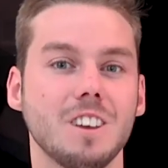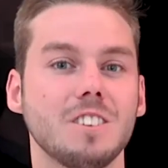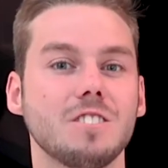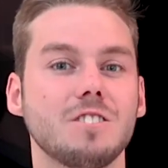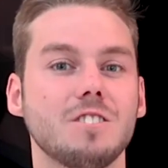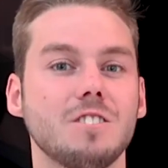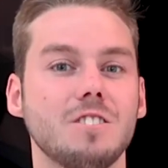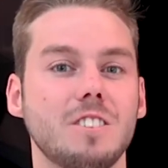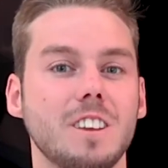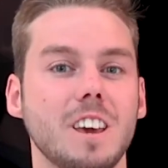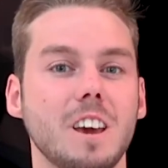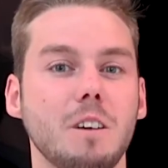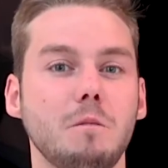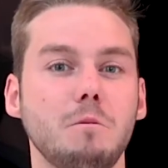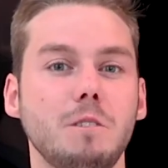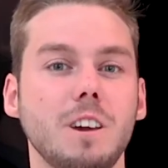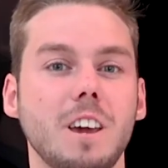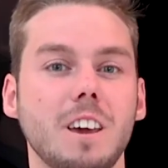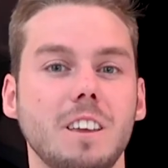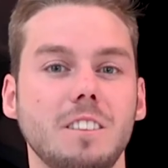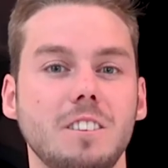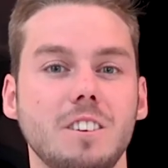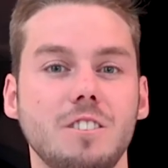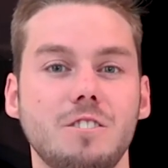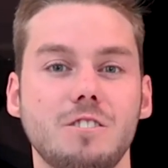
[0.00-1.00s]
So there we
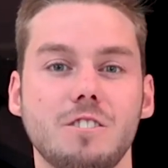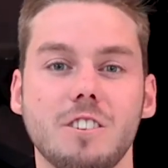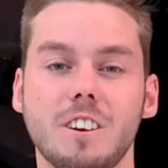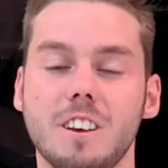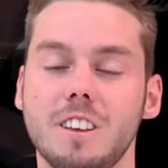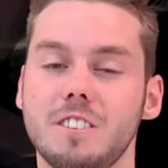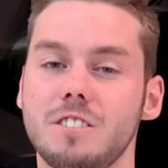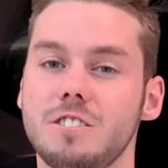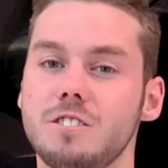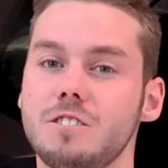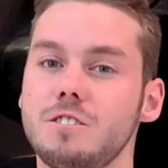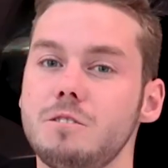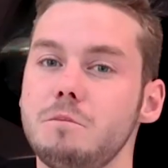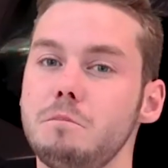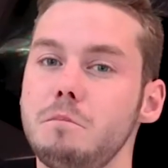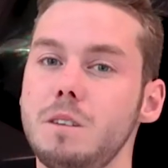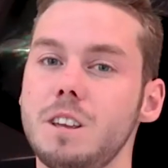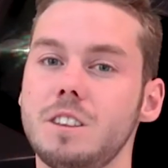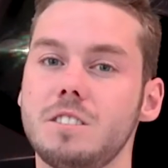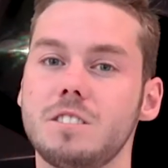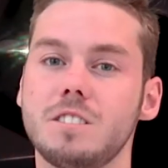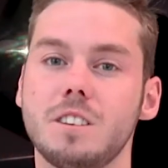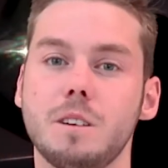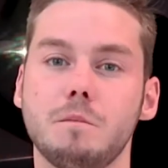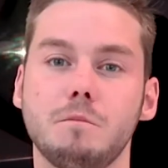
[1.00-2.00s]
had the chance to
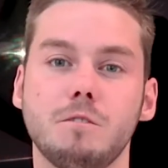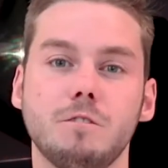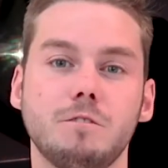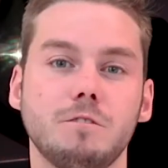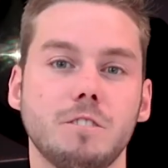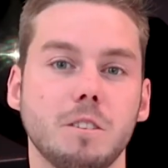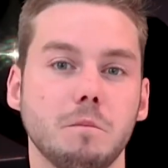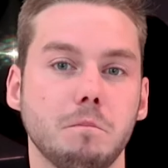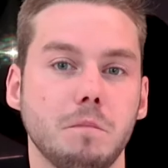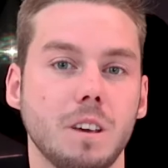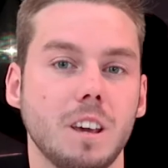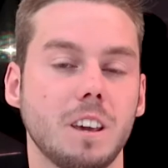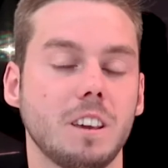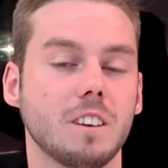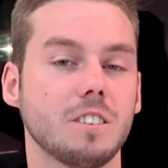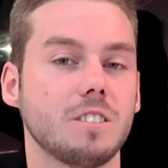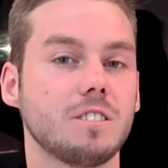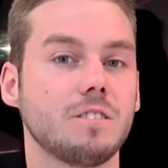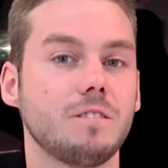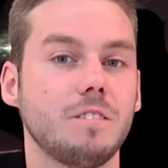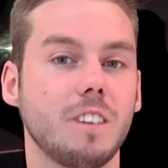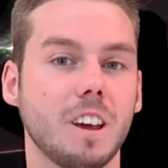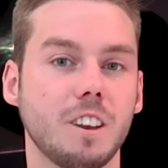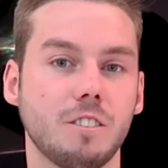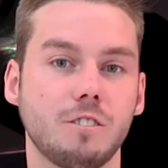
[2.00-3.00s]
meet some of the
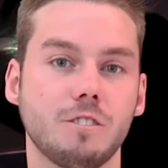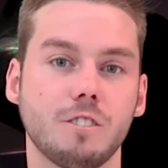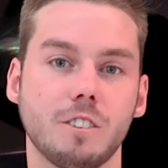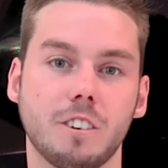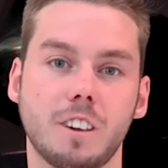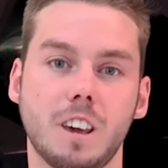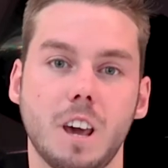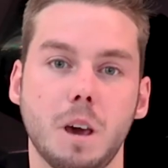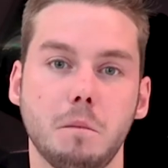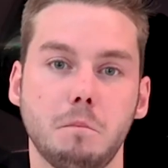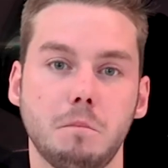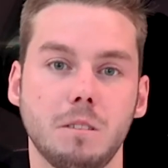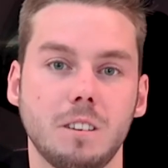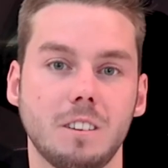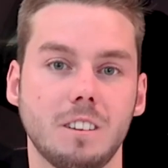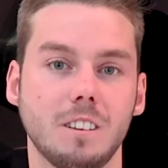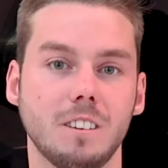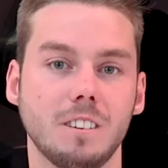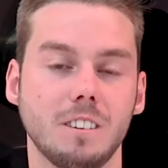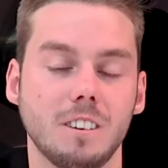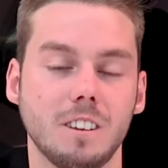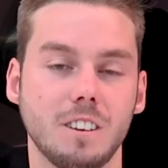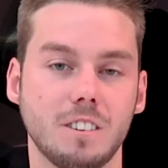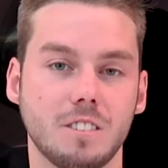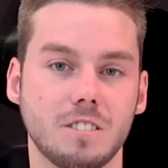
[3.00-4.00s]
biggest venture
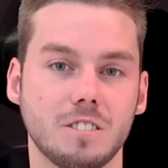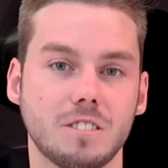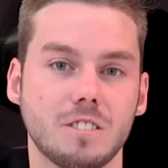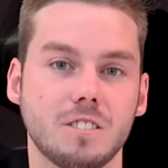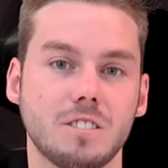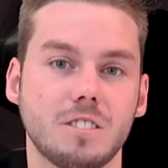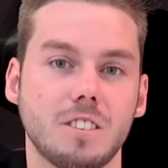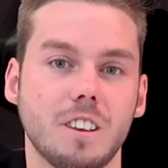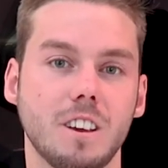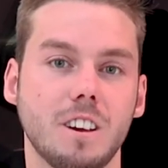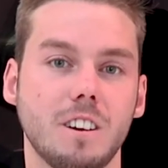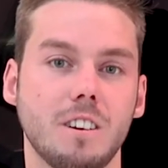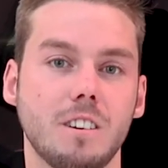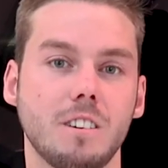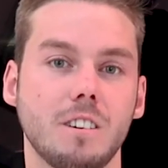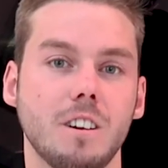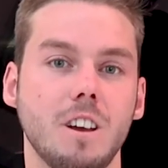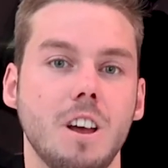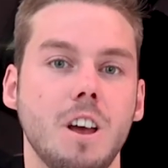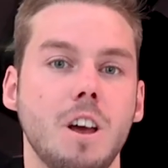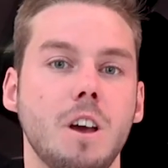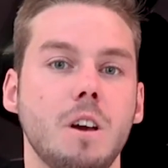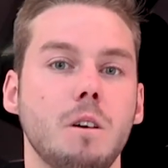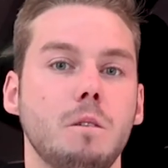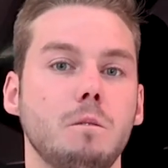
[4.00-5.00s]
capitalists there.
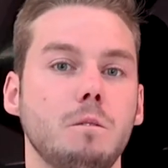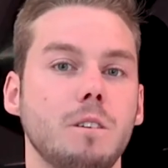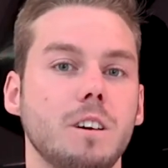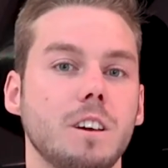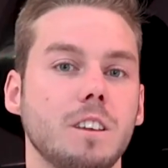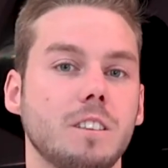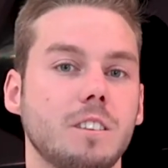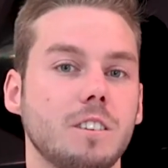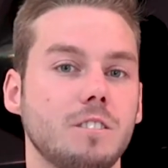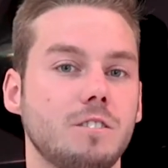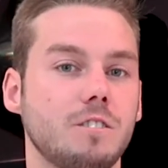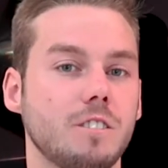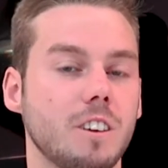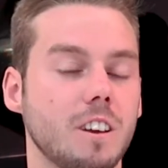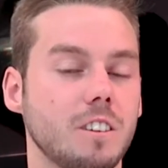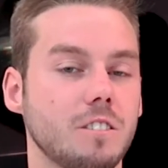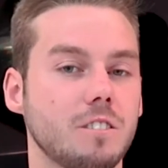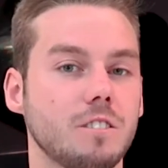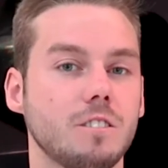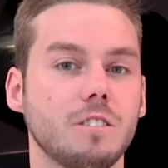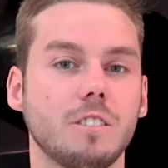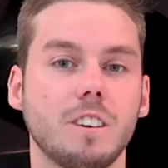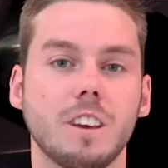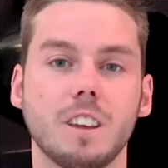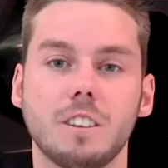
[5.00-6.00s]
We had the
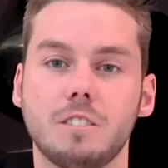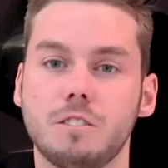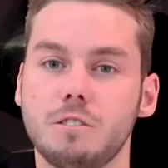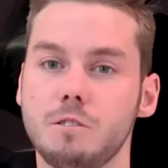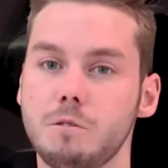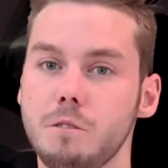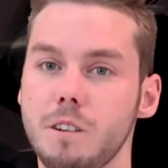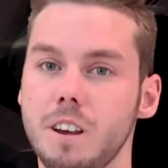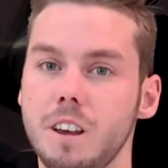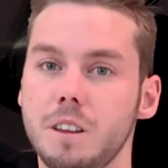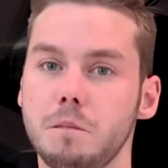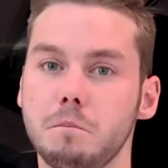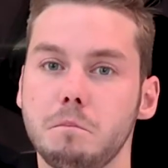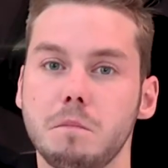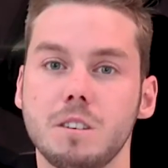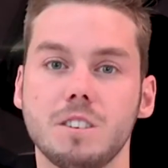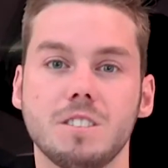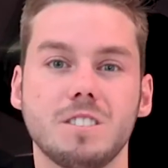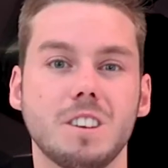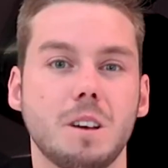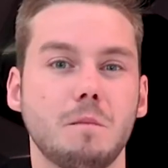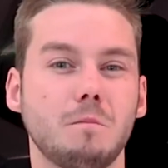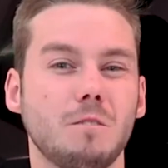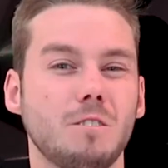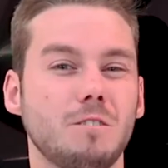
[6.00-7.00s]
chance to get trained by
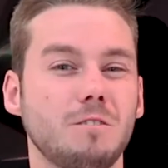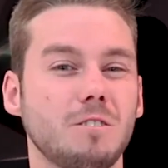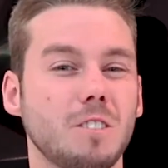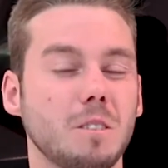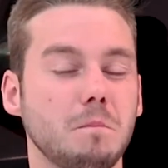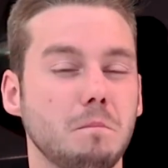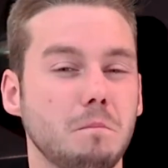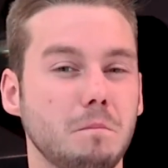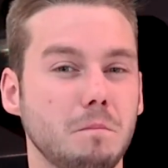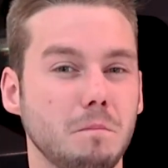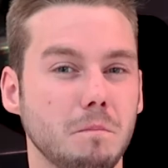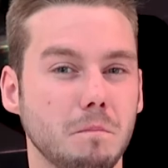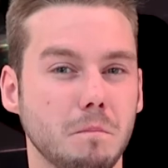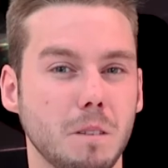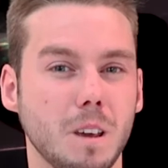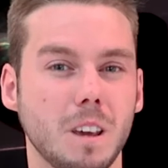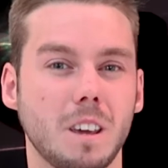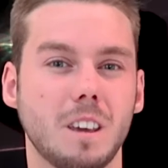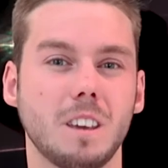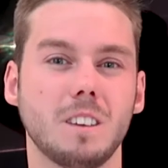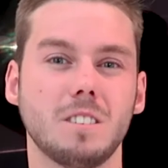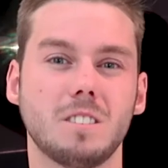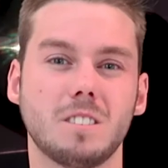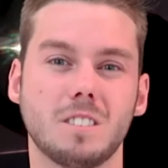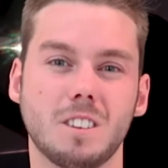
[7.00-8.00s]
some of the
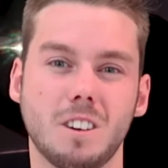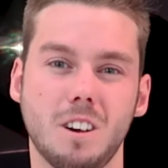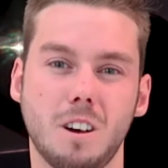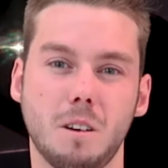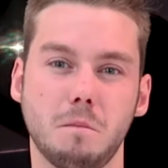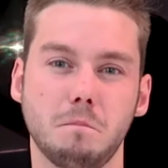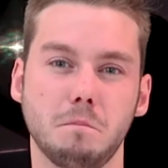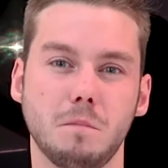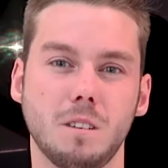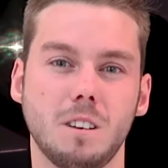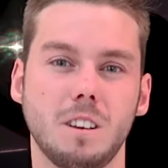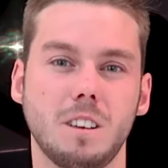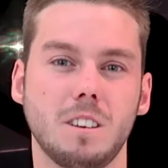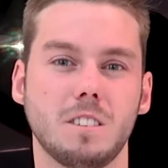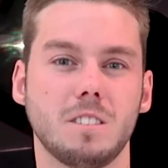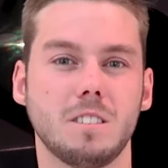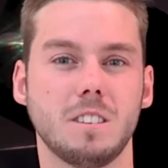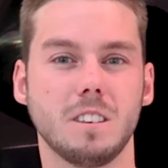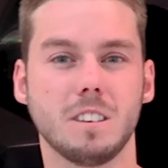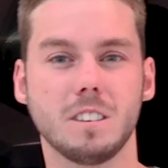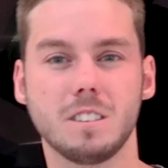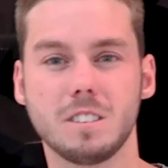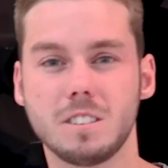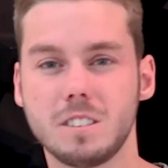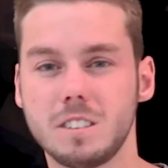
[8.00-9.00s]
biggest companies
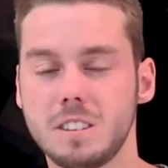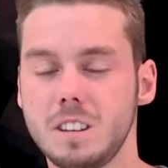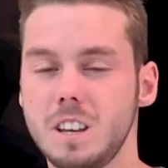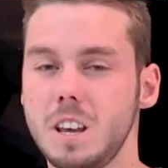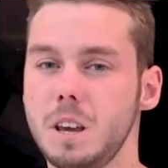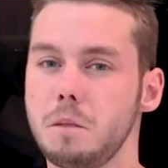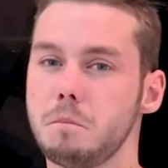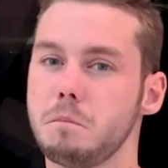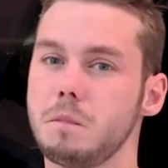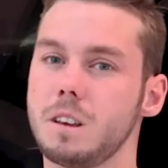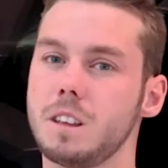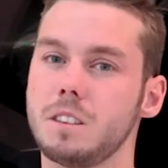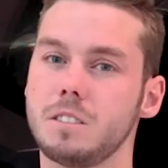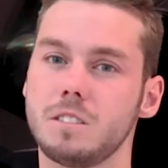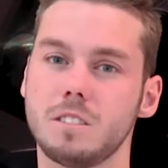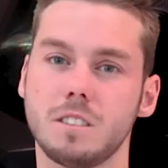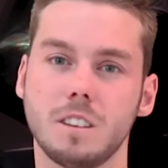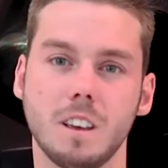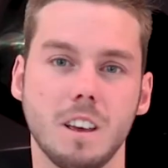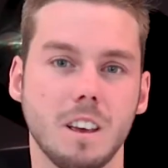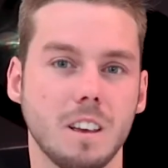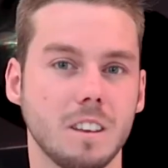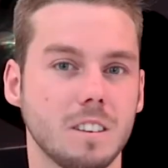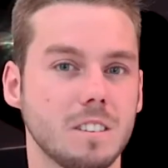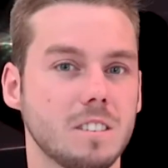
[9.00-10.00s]
there, Siemens,
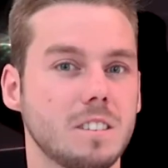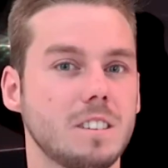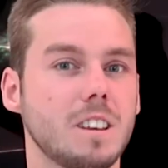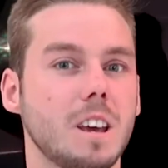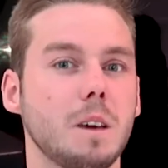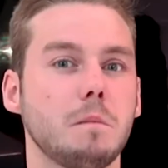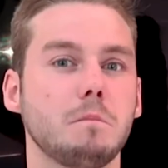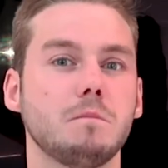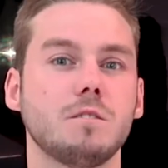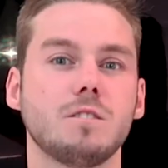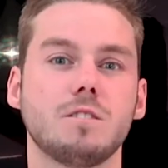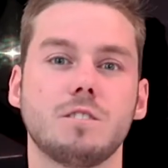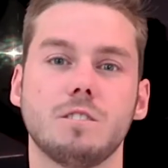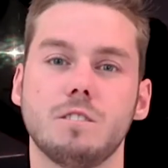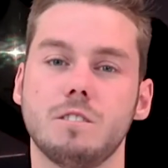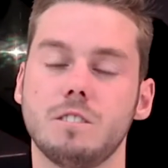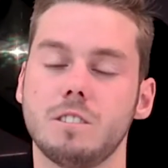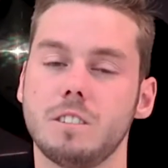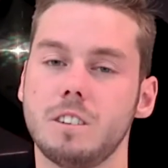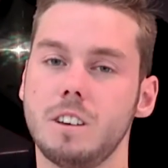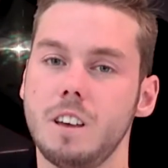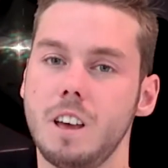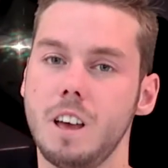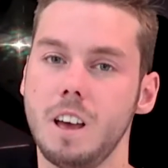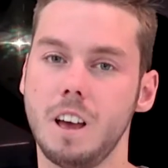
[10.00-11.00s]

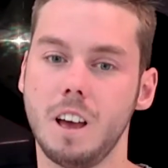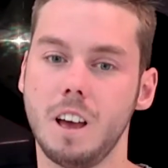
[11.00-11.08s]
Samsung,